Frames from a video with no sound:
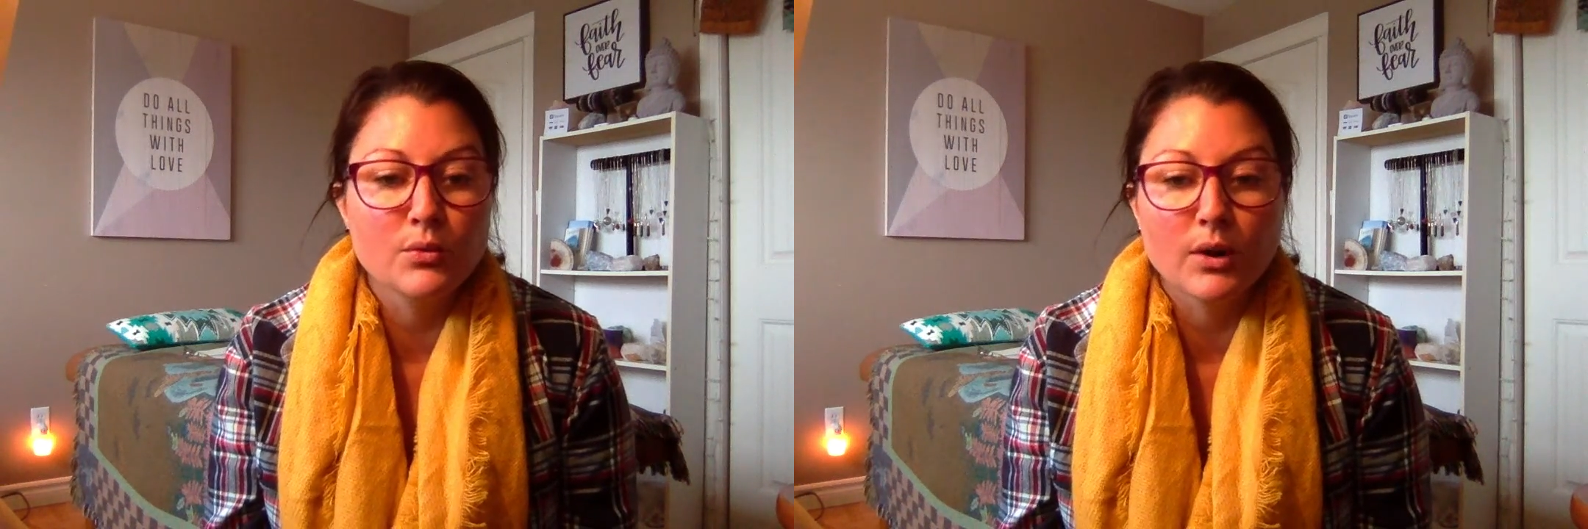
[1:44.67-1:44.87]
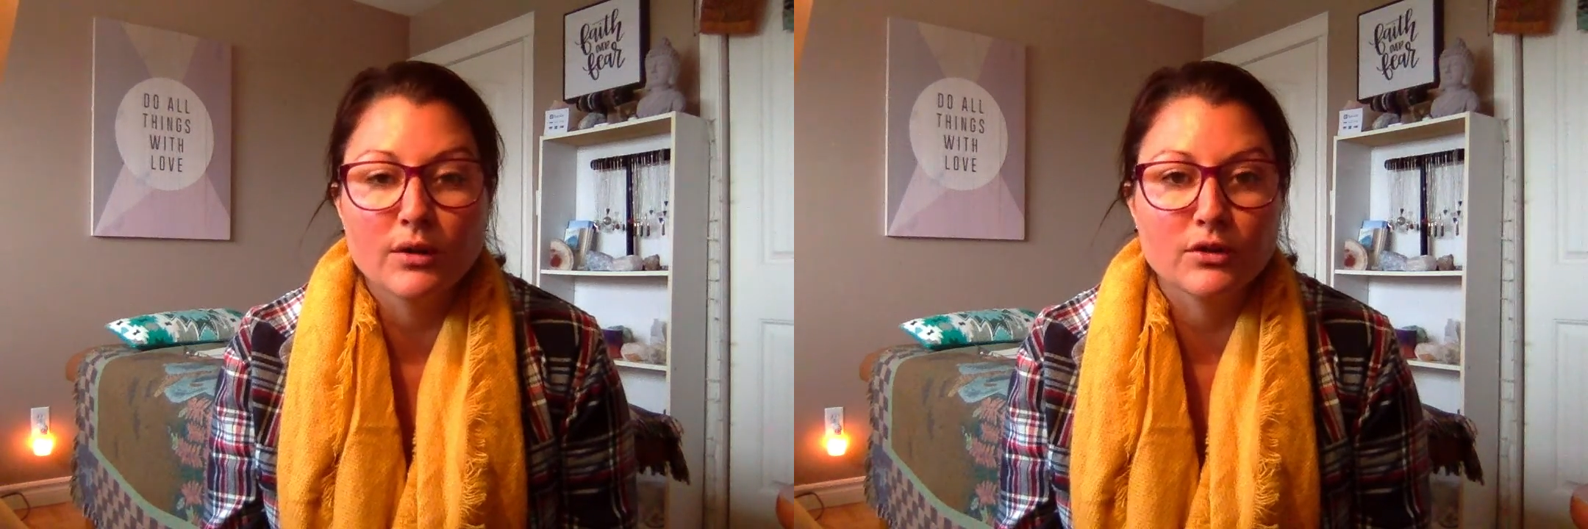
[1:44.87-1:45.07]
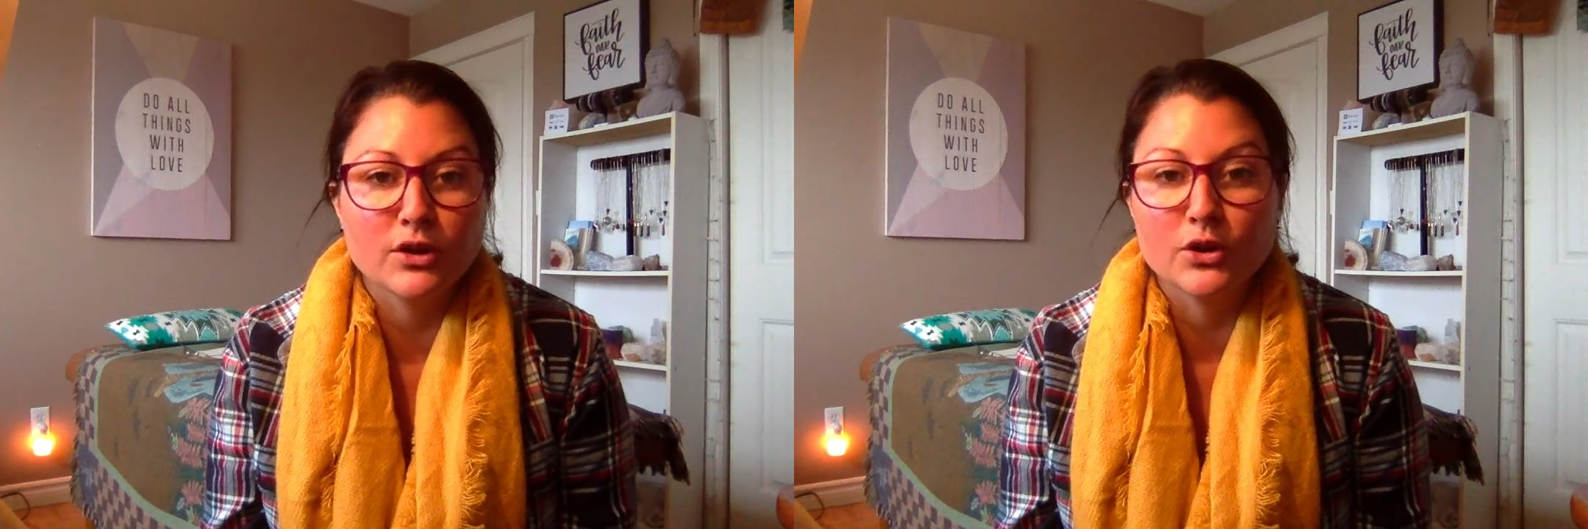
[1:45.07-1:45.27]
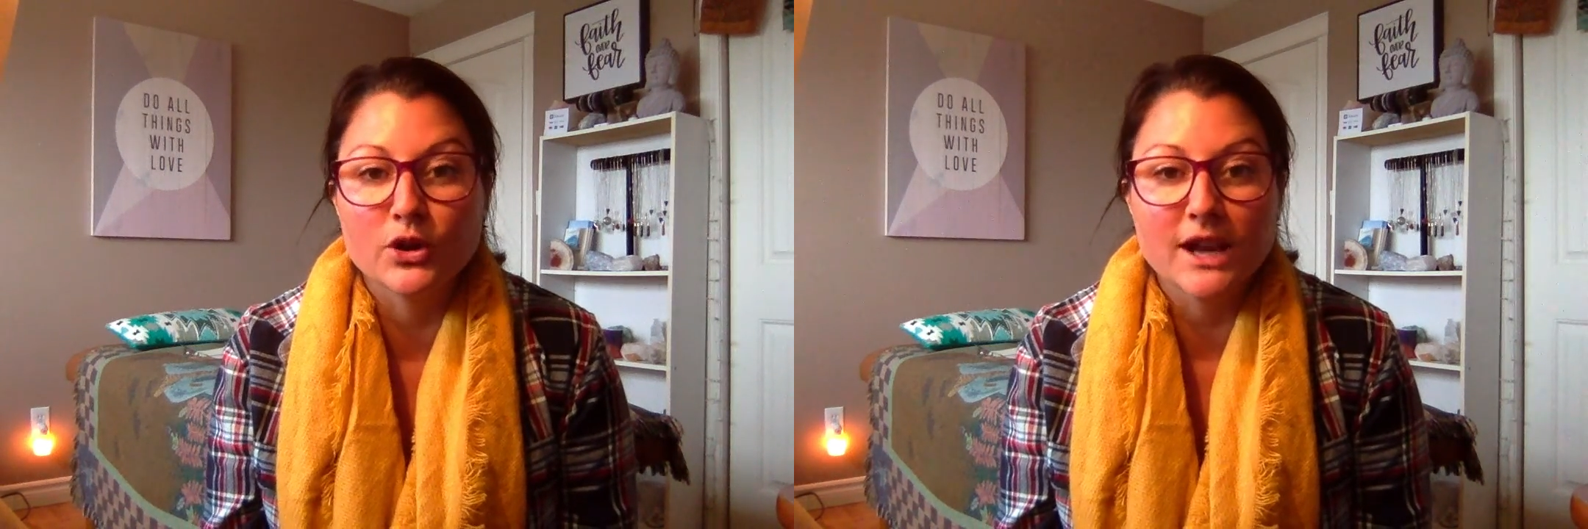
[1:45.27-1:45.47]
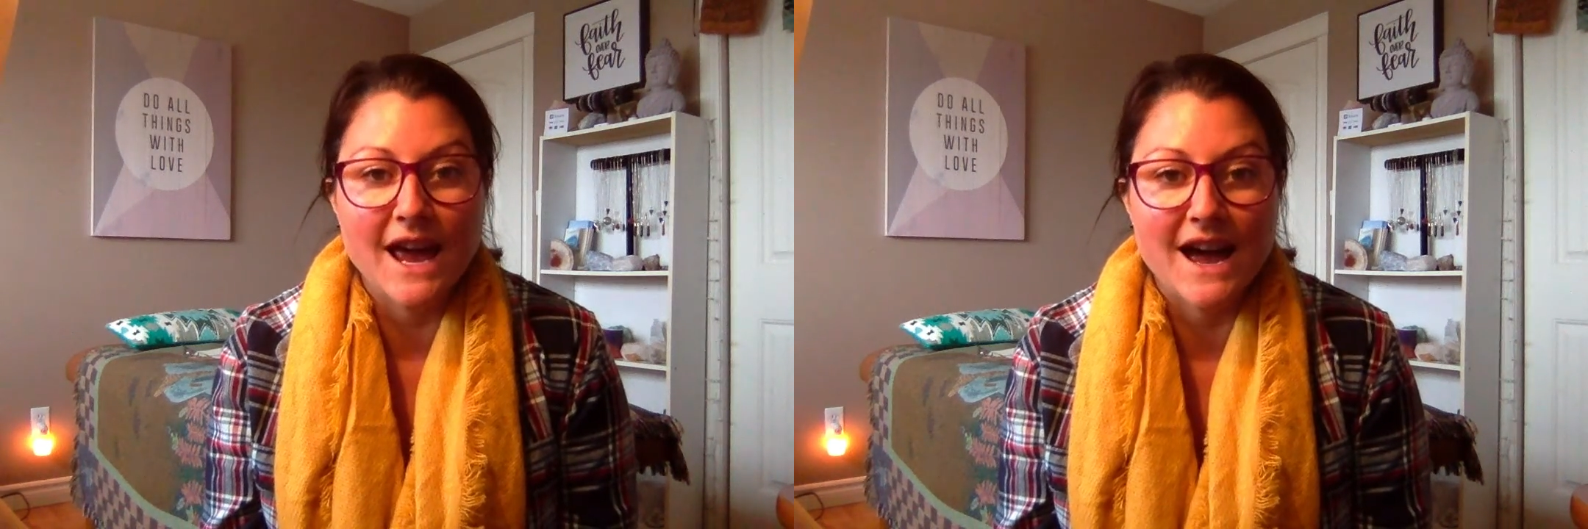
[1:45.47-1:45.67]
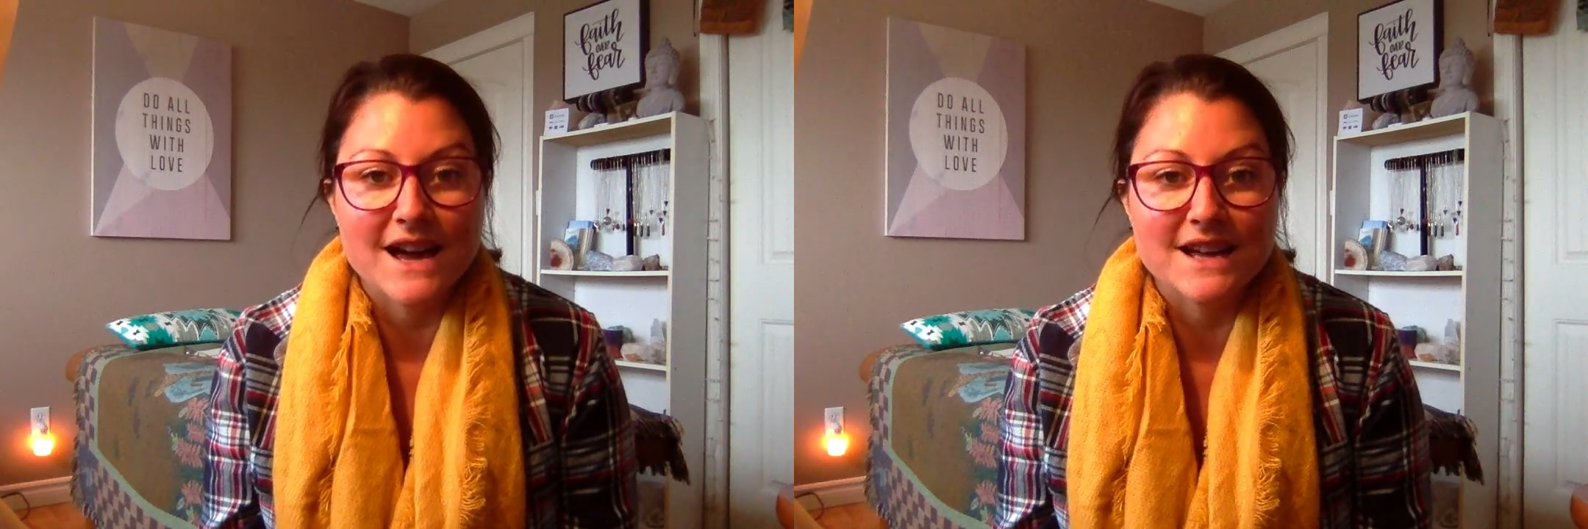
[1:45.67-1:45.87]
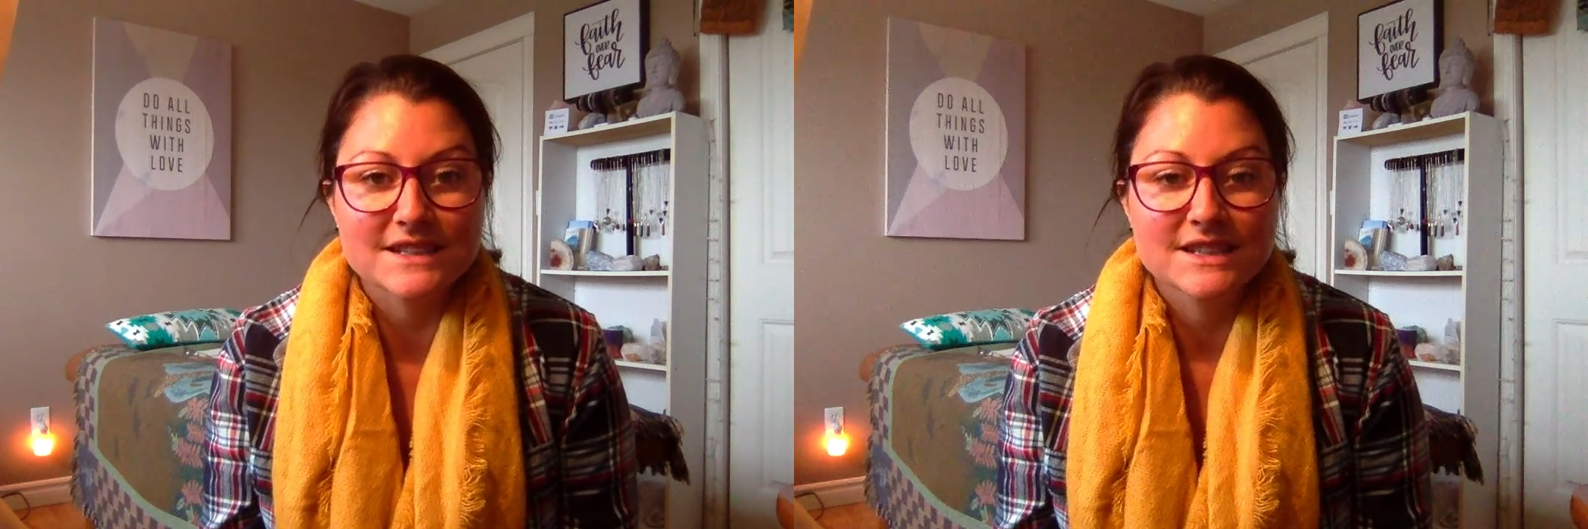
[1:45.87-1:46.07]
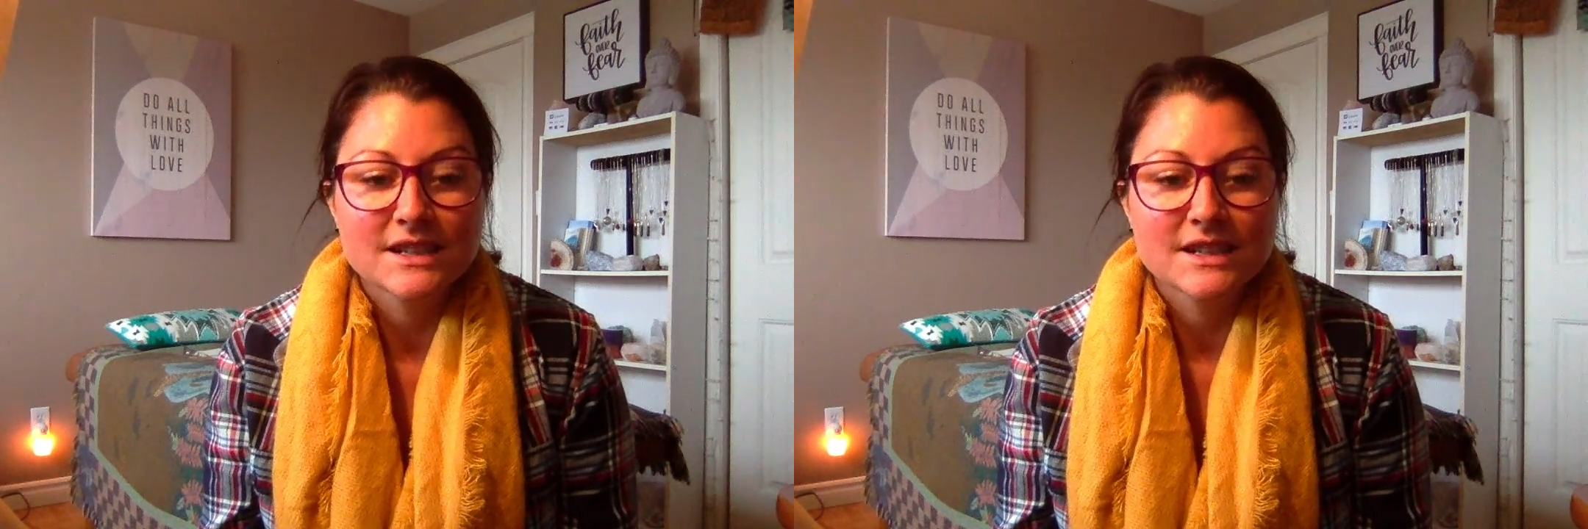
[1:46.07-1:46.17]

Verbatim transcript: weren't good at,